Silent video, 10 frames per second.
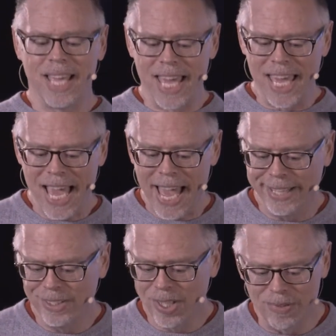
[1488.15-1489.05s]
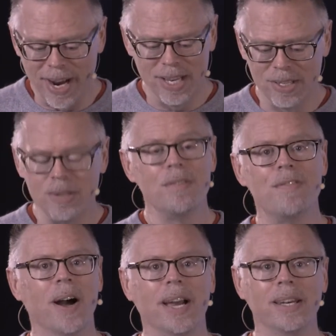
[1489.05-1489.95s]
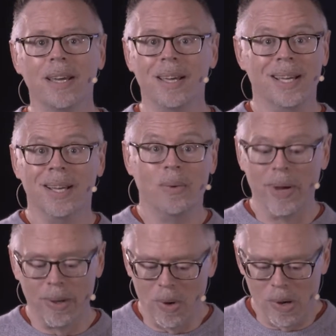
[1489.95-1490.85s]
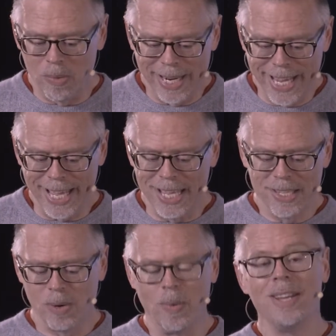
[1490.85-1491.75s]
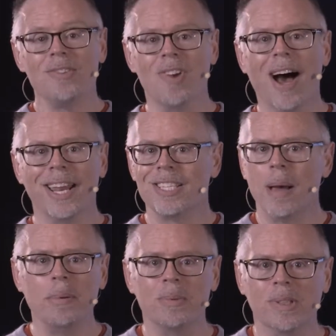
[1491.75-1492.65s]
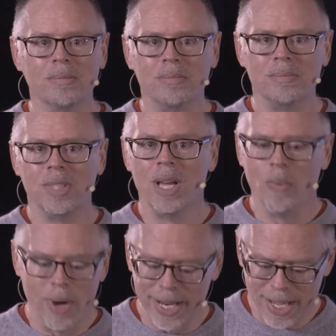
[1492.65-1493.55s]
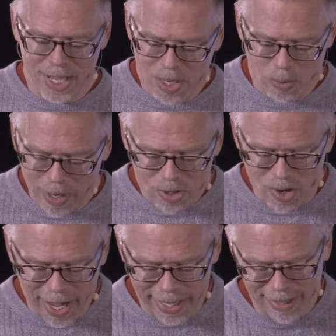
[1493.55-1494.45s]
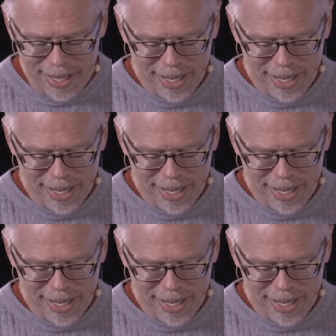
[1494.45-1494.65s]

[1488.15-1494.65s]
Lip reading: he has the right to define what is and what is not acceptable, what is and what is not